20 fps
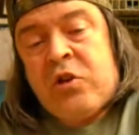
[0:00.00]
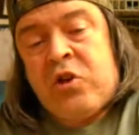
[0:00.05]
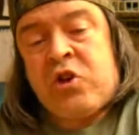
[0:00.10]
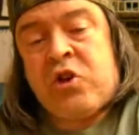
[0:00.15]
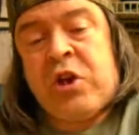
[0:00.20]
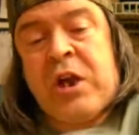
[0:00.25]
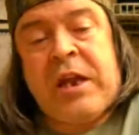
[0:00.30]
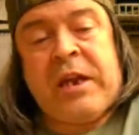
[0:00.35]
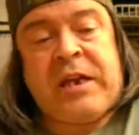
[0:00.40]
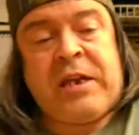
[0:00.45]

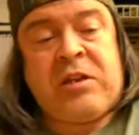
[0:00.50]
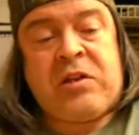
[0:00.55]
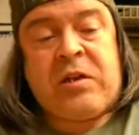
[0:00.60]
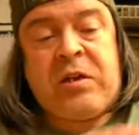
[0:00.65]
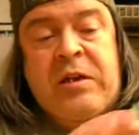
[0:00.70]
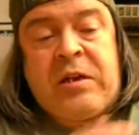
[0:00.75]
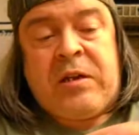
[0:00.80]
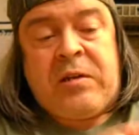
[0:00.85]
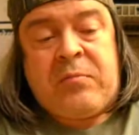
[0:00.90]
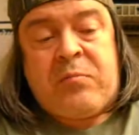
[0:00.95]
Shake it
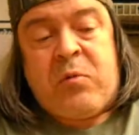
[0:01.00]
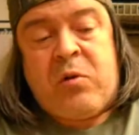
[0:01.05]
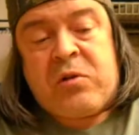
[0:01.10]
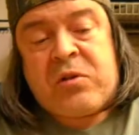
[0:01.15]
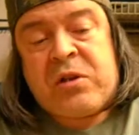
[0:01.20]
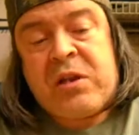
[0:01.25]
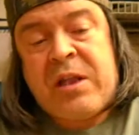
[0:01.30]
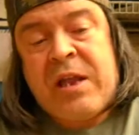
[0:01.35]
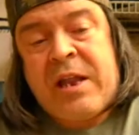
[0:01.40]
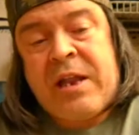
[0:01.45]
until you get
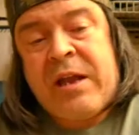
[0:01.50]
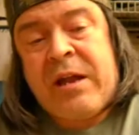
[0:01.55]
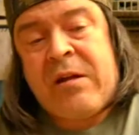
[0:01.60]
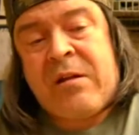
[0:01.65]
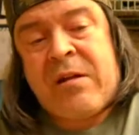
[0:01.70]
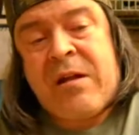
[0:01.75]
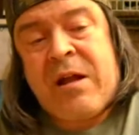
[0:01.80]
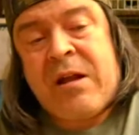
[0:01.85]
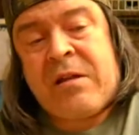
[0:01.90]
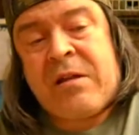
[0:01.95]
most of that
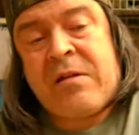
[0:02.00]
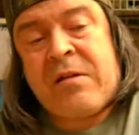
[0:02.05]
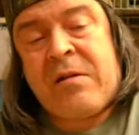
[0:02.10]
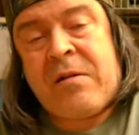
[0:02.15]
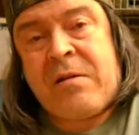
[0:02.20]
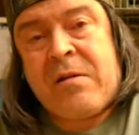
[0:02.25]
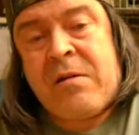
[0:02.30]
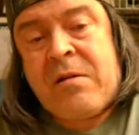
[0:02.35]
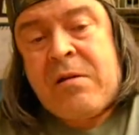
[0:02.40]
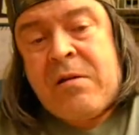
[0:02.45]
hair out of
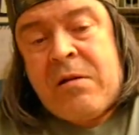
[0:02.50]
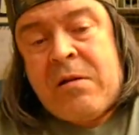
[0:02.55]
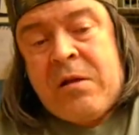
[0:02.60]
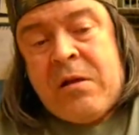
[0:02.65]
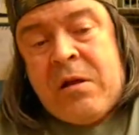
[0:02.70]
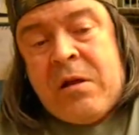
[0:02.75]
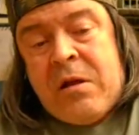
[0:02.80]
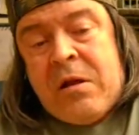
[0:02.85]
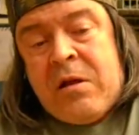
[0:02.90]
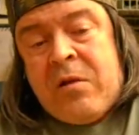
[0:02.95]
there.
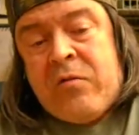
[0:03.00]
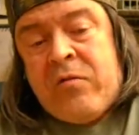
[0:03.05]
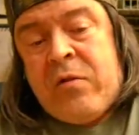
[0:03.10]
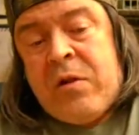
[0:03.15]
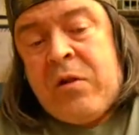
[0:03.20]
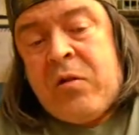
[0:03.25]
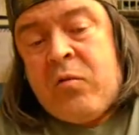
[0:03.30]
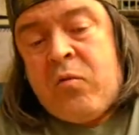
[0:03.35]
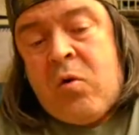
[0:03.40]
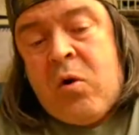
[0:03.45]

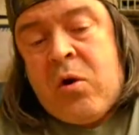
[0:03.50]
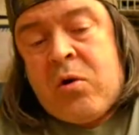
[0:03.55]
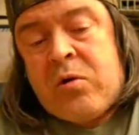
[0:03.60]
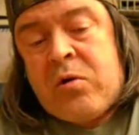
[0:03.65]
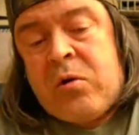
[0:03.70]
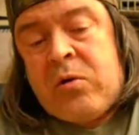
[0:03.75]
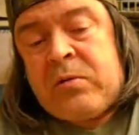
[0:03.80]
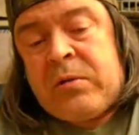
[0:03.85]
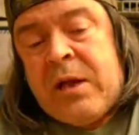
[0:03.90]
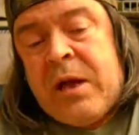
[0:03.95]
Run the water
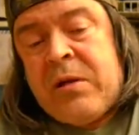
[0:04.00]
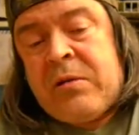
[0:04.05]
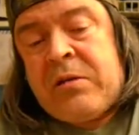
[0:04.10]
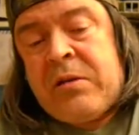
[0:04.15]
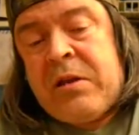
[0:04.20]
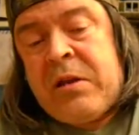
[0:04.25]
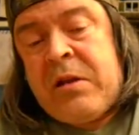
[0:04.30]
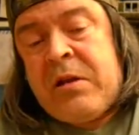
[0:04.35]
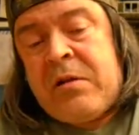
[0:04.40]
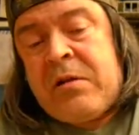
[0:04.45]
all down in
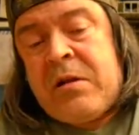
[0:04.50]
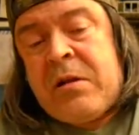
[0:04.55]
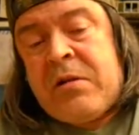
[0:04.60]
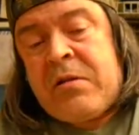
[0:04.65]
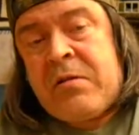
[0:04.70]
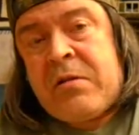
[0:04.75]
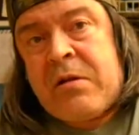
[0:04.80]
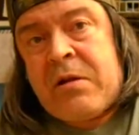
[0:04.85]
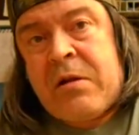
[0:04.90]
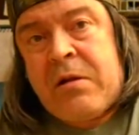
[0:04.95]
there and
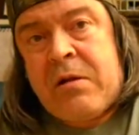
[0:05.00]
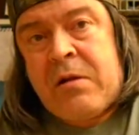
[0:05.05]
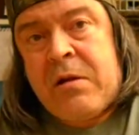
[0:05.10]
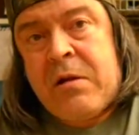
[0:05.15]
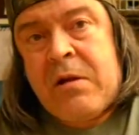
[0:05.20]
under there.